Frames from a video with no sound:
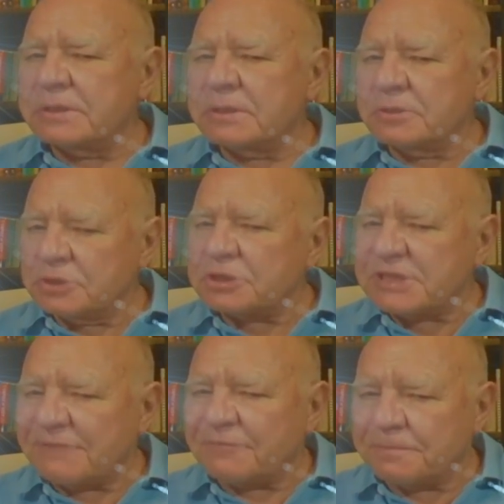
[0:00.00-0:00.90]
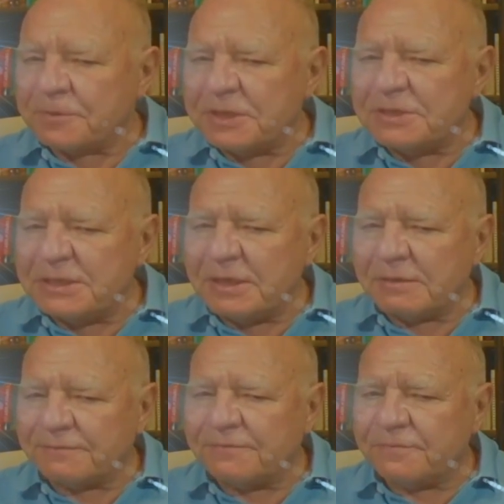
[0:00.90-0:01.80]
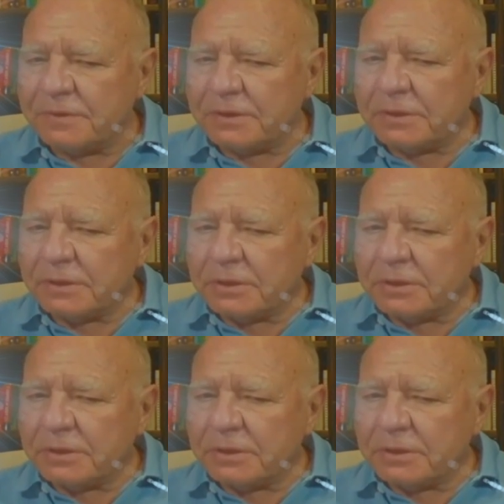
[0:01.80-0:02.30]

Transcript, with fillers: Right. You just have to print enough. Right